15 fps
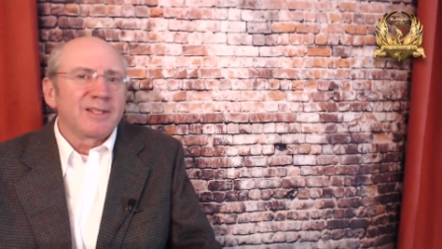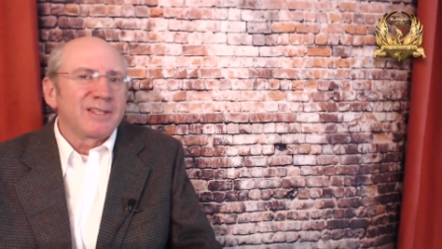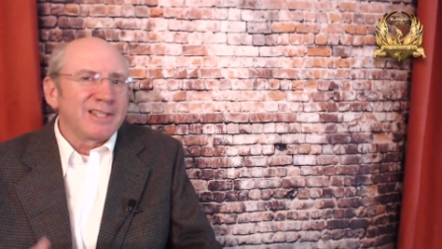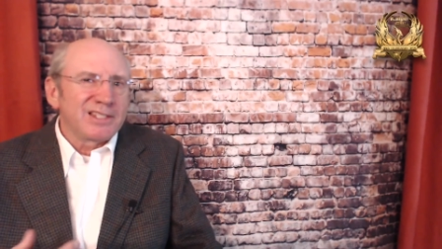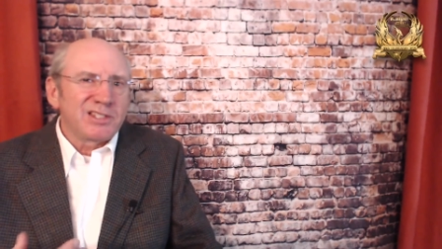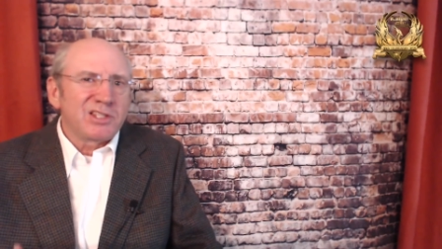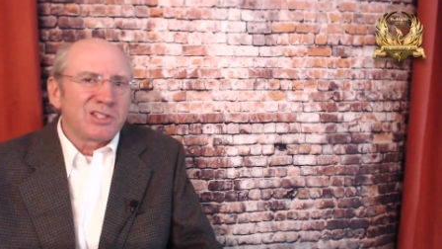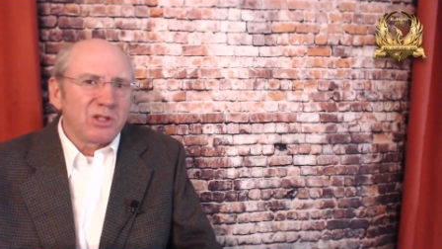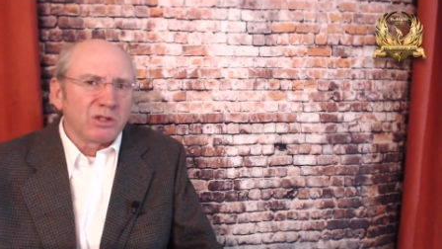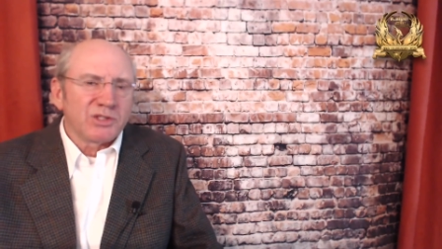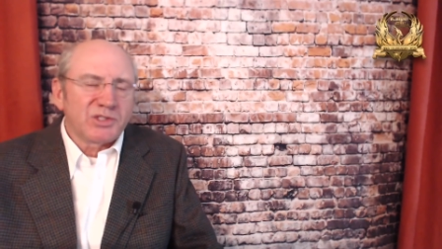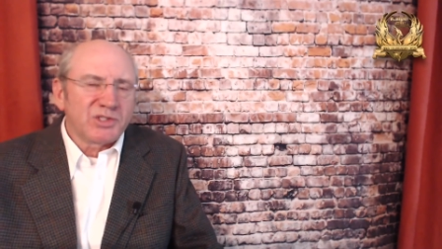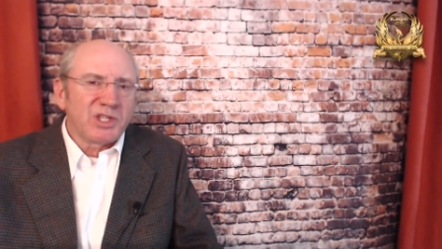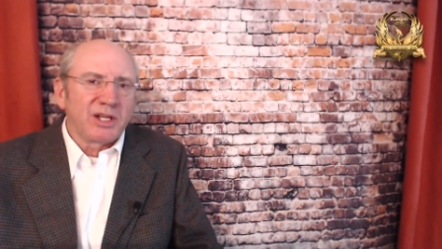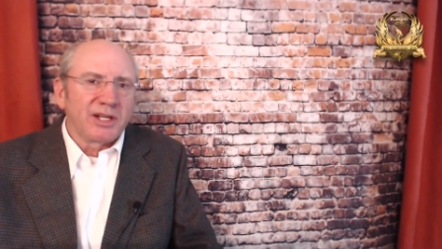This is not
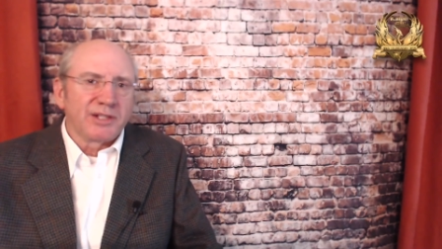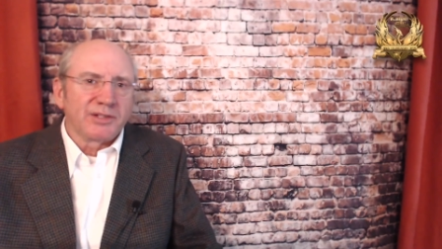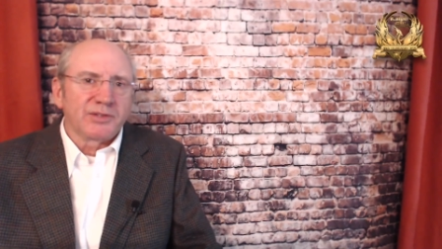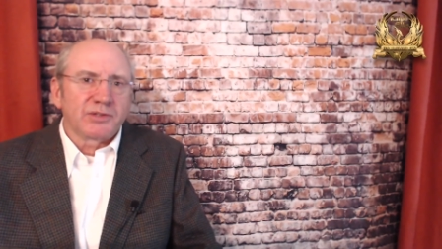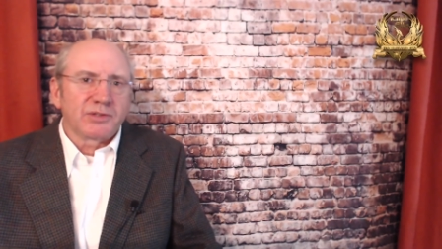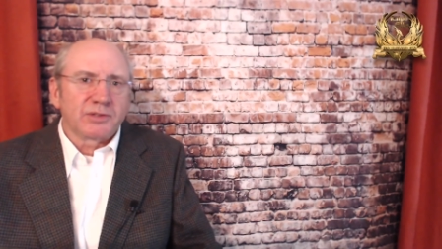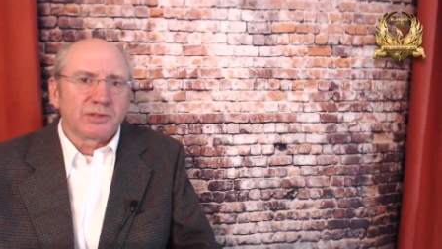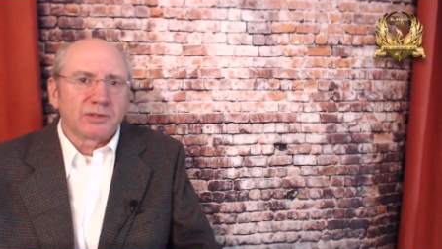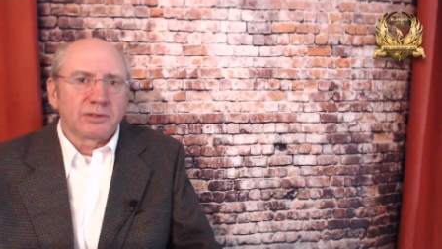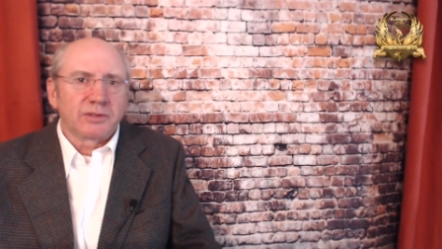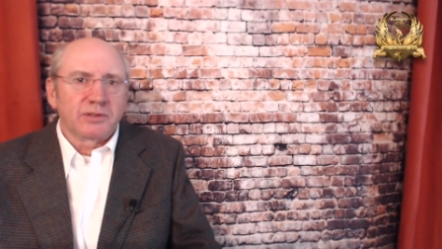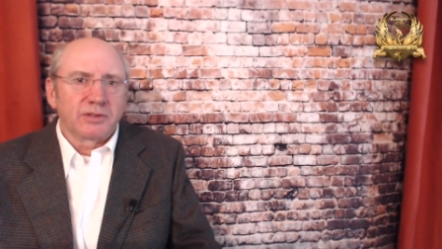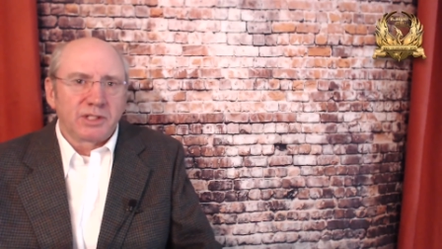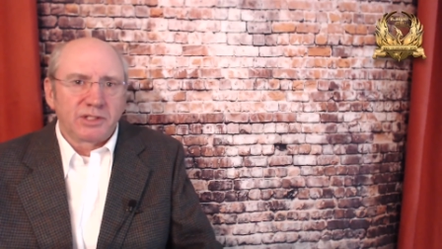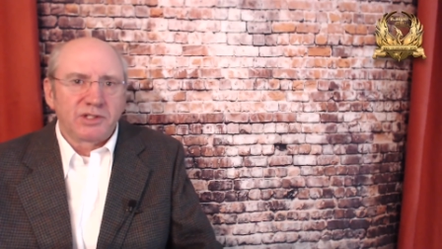science.
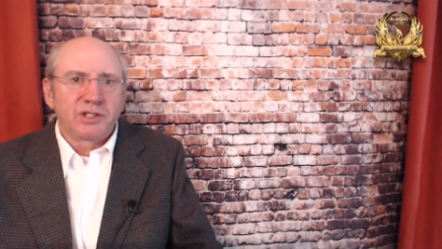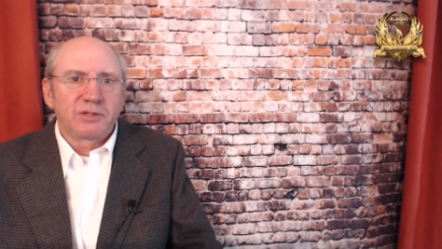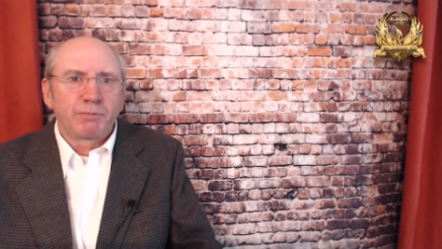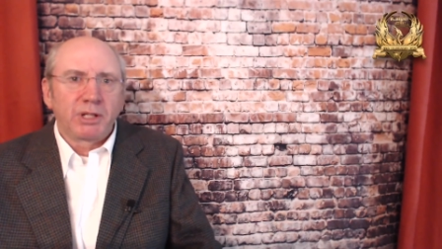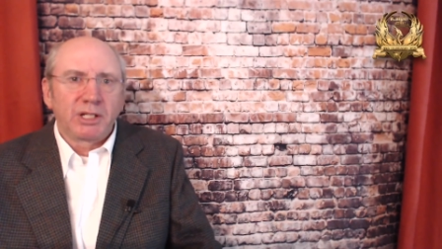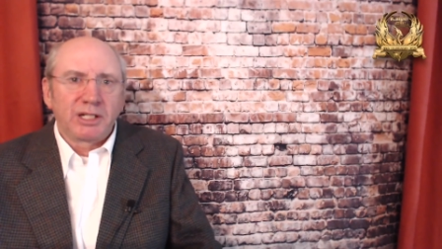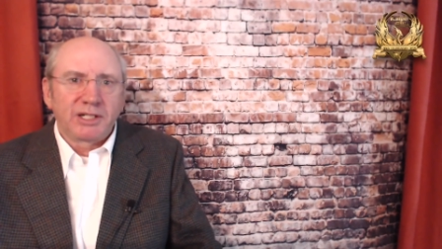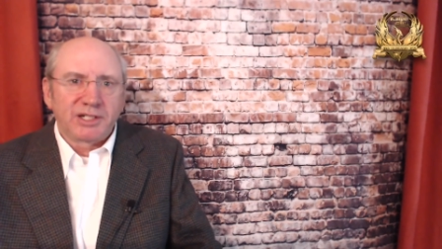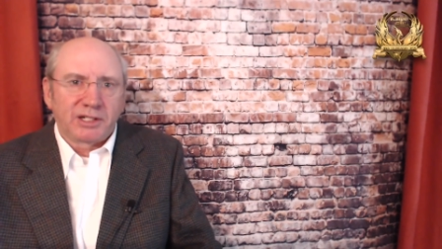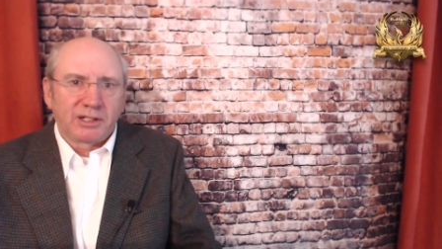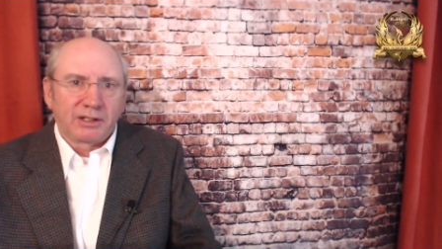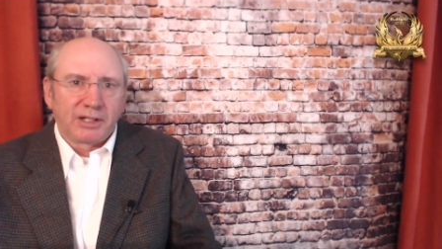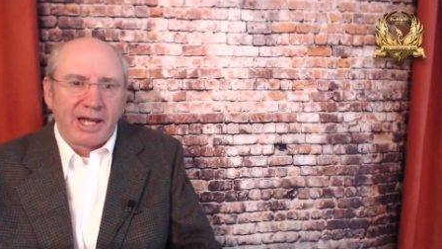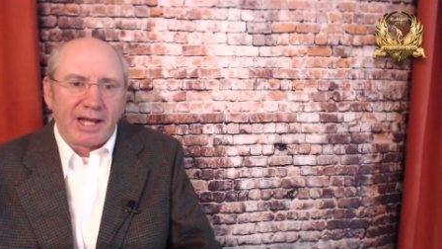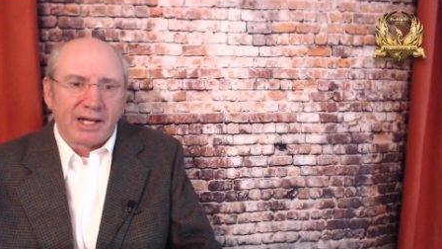This is
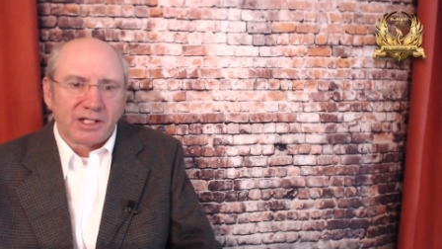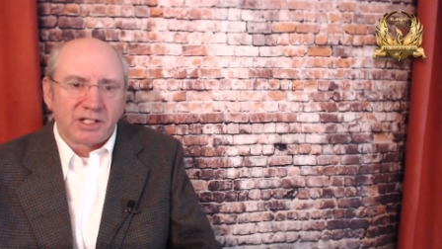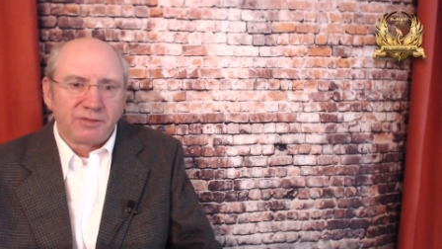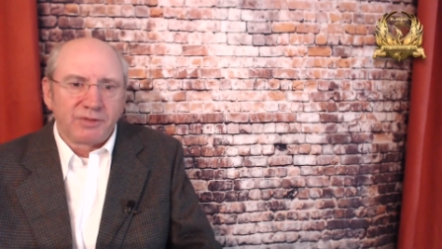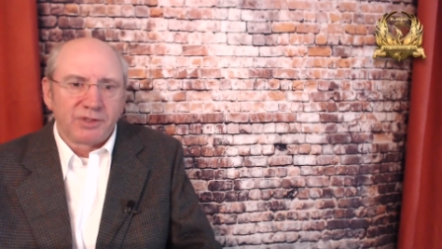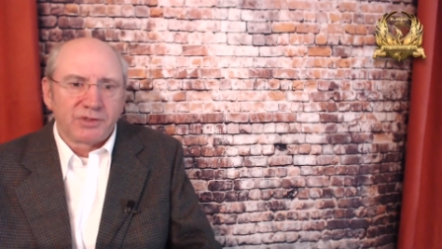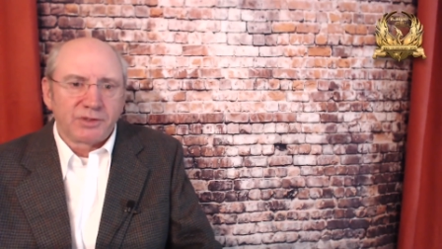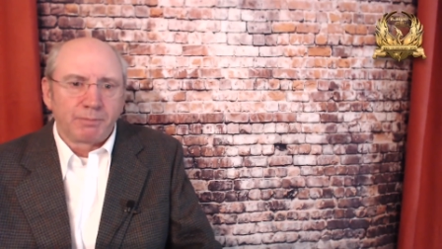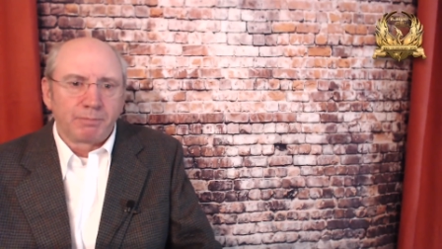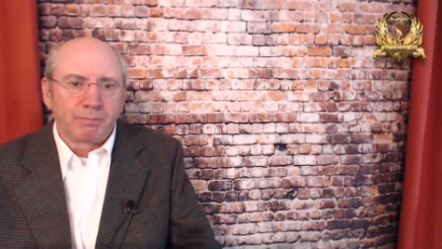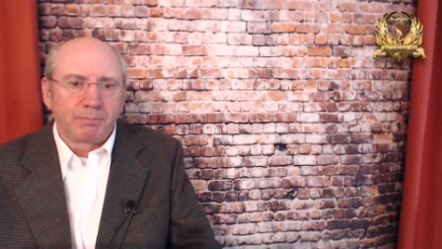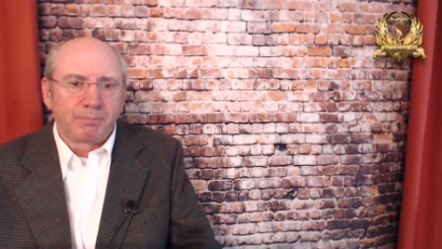political activism,